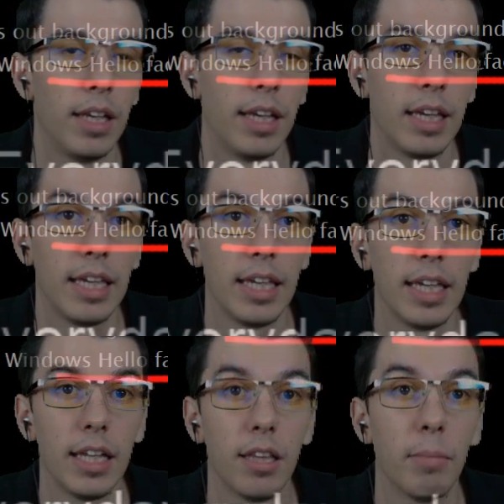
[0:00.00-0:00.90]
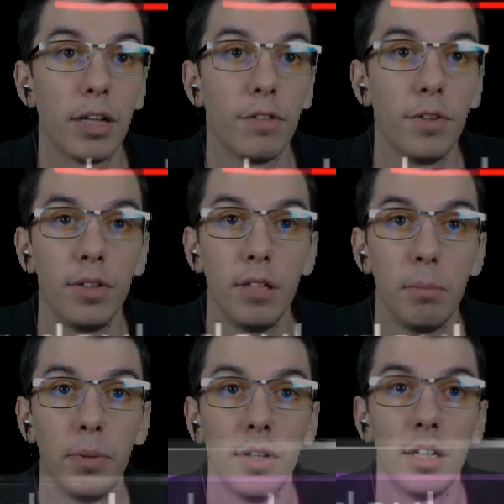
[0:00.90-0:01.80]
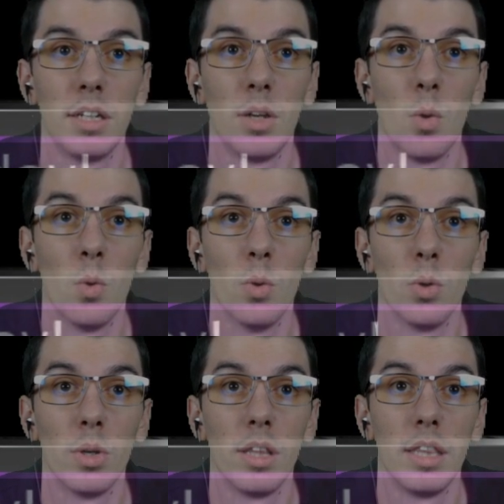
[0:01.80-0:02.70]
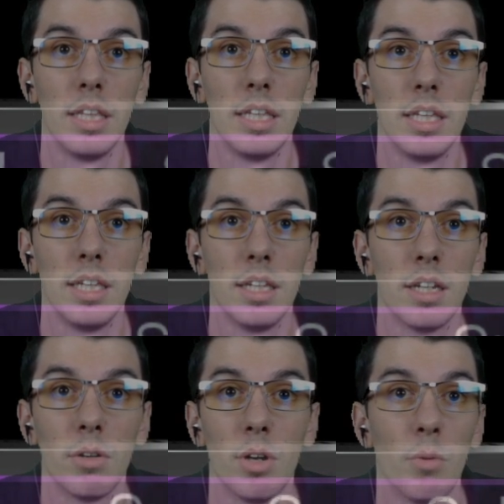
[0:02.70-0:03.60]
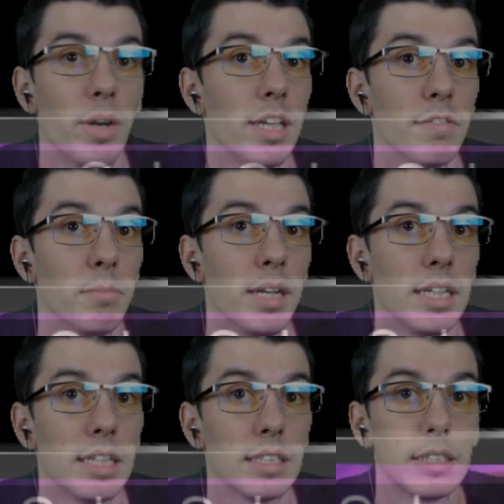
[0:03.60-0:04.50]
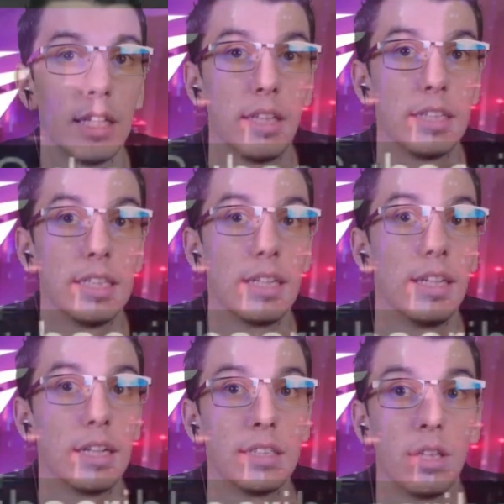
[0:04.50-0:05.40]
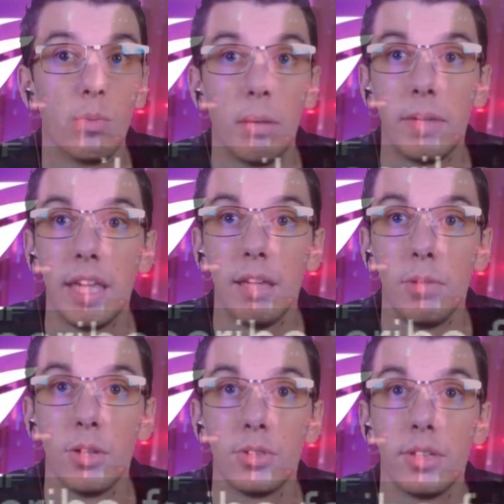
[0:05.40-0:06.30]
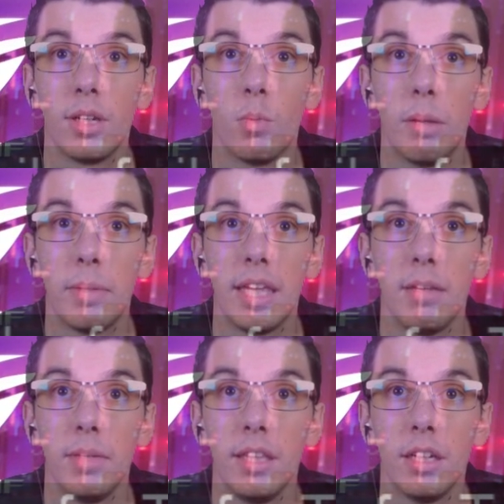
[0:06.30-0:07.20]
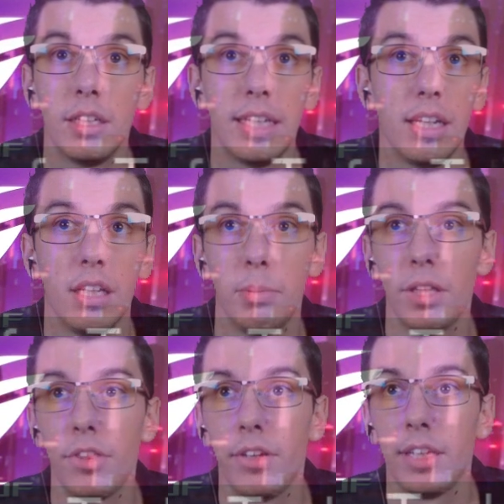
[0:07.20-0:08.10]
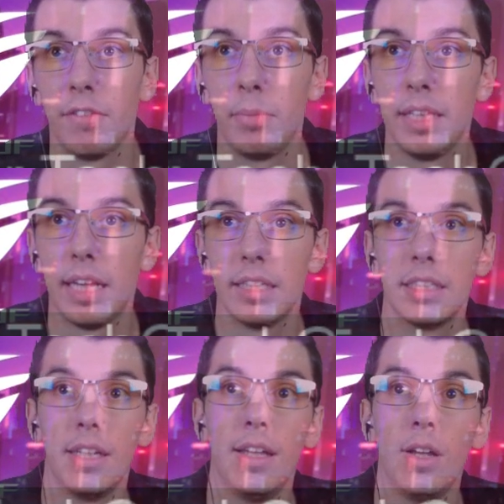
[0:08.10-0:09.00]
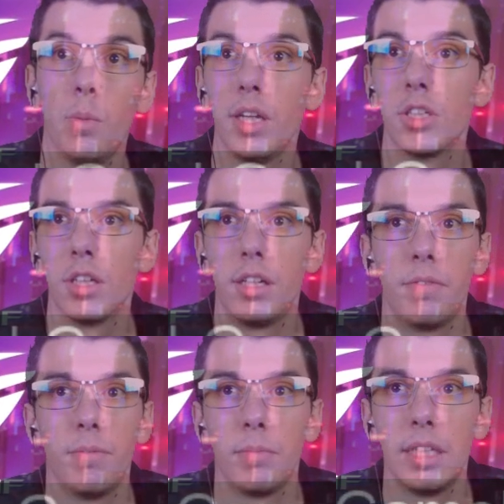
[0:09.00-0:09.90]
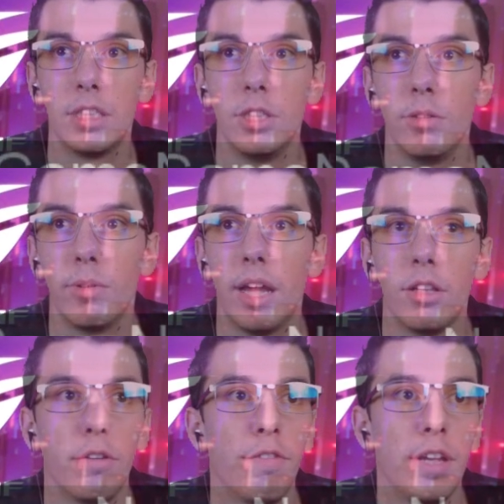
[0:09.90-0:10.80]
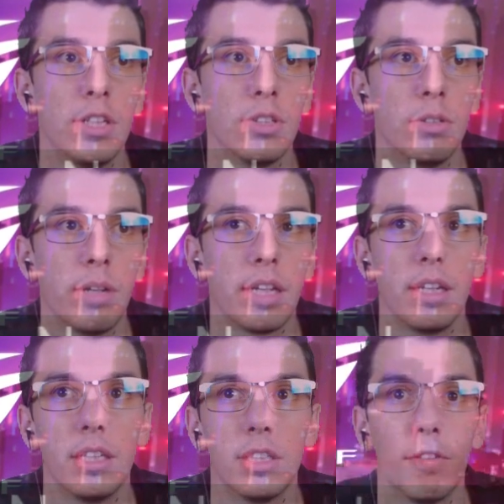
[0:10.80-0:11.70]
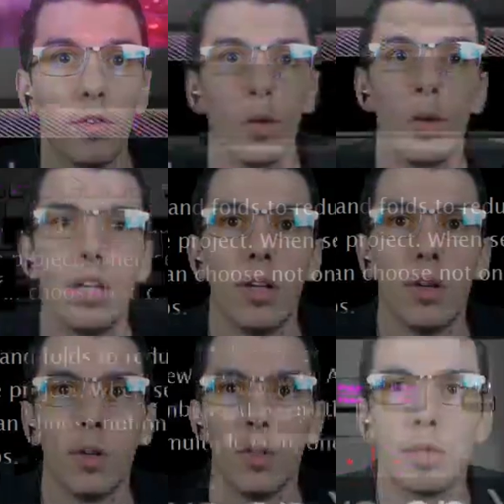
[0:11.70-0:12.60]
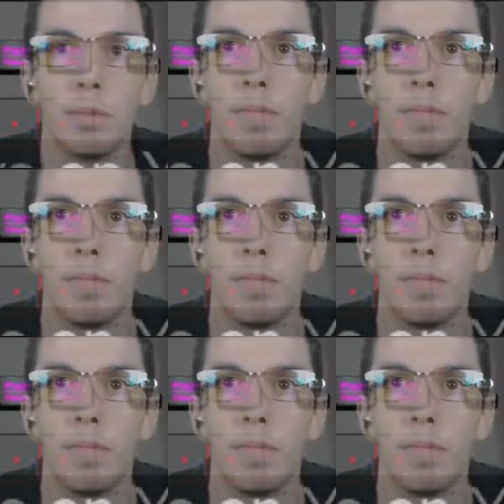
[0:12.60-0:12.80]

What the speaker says: And the microphone input or the array of mics that sit next to the webcam. You also get a webcam in there, 1080p 30 FPS, which gets you hello facial recognition for Windows.